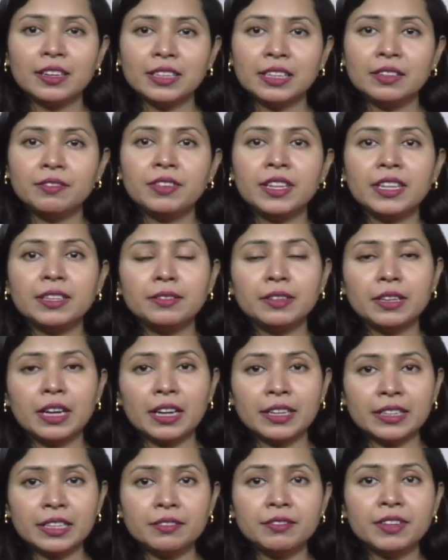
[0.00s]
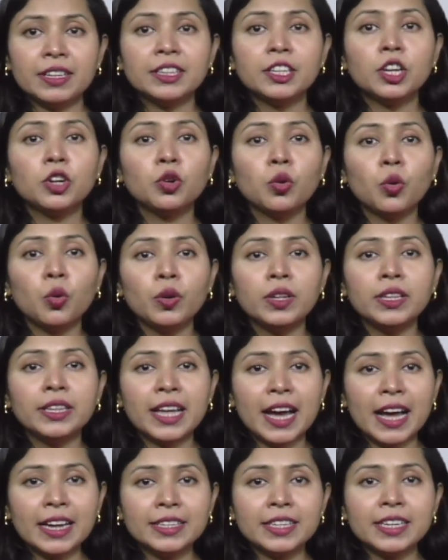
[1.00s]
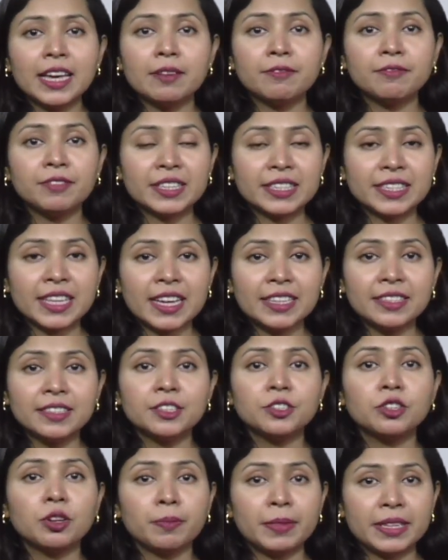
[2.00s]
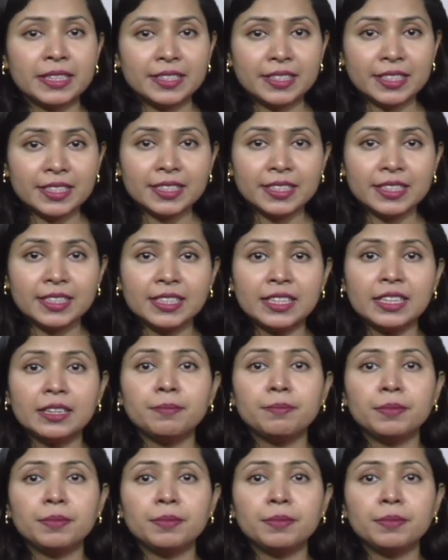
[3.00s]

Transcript: given the role that emphasized domesticity,